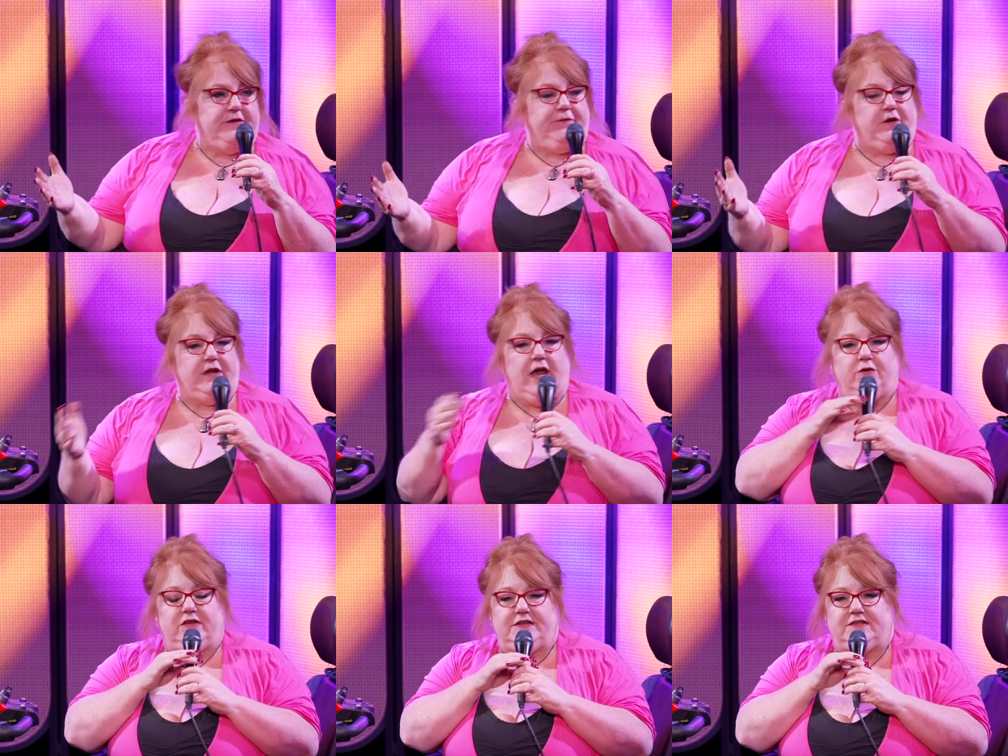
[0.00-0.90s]
different
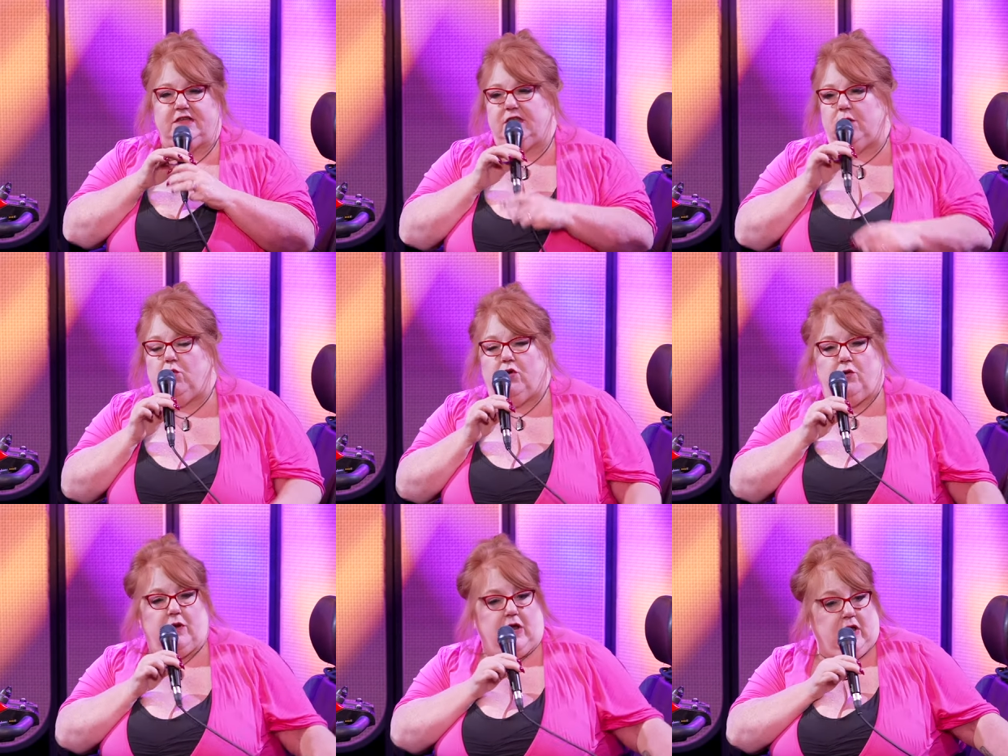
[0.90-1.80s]
nowadays than they were
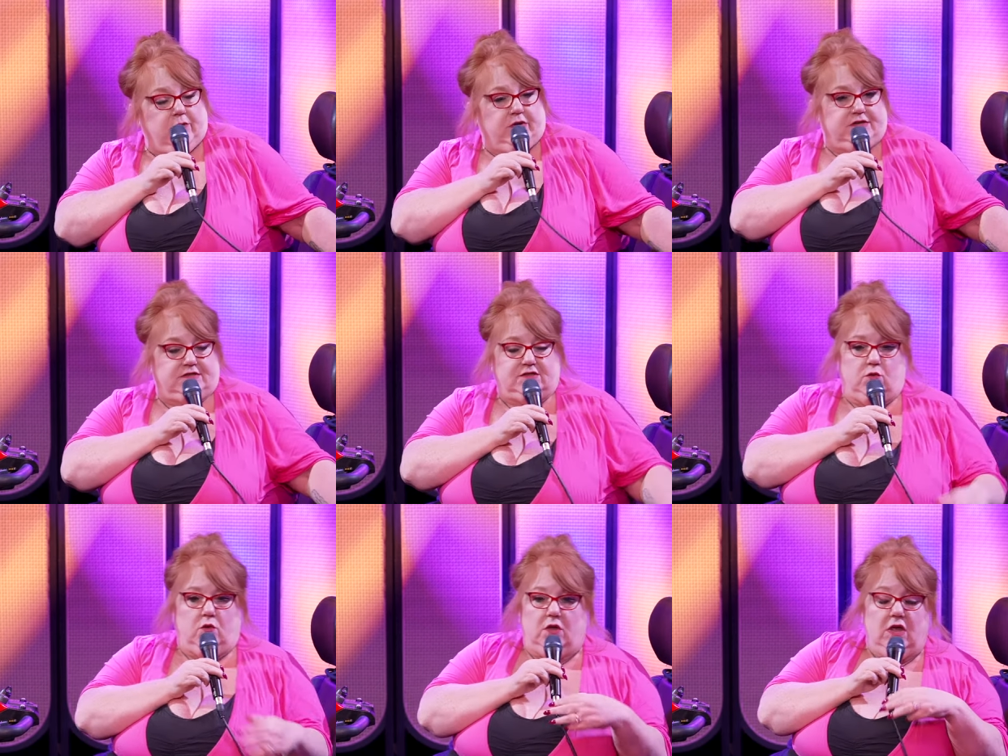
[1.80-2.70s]
when I went to
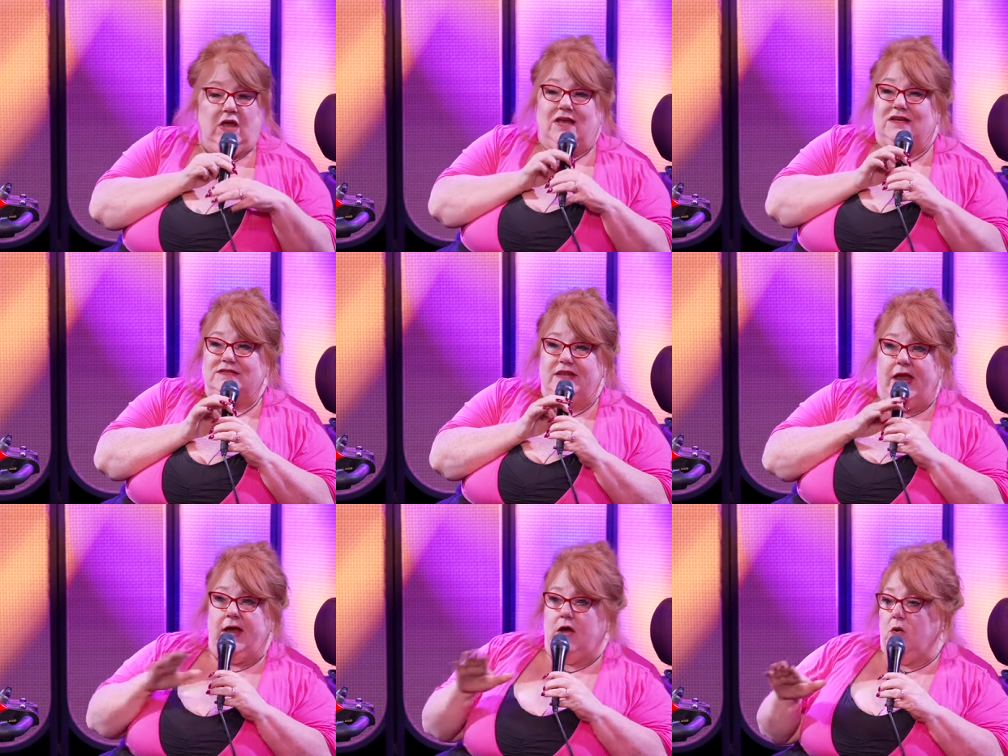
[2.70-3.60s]
school, because
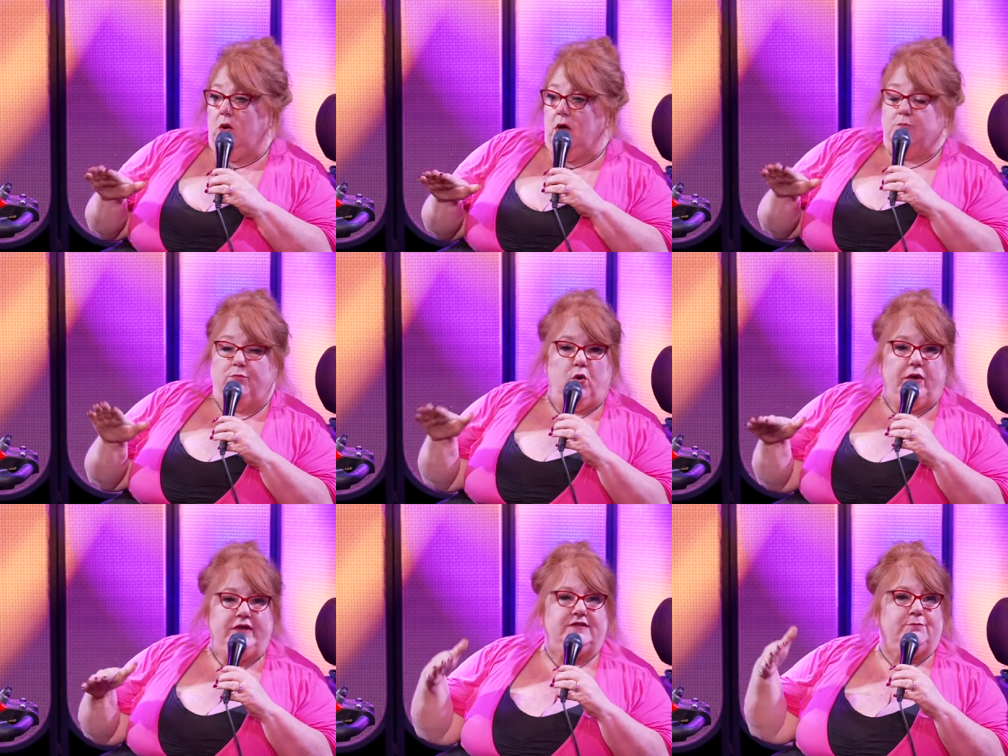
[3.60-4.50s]
now
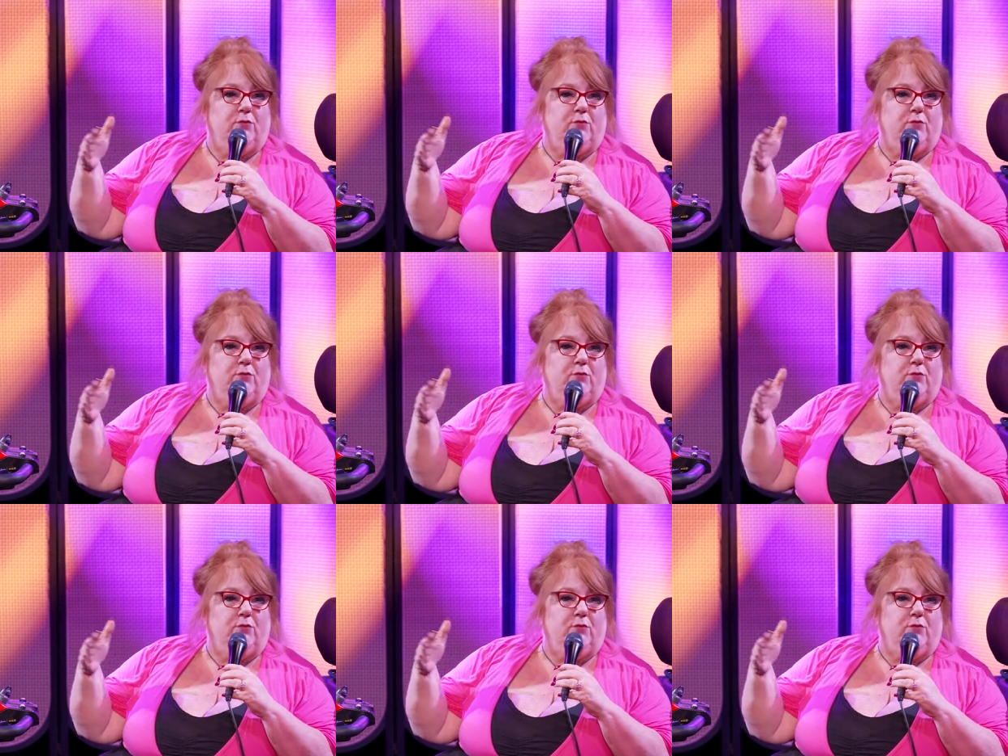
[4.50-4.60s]
boys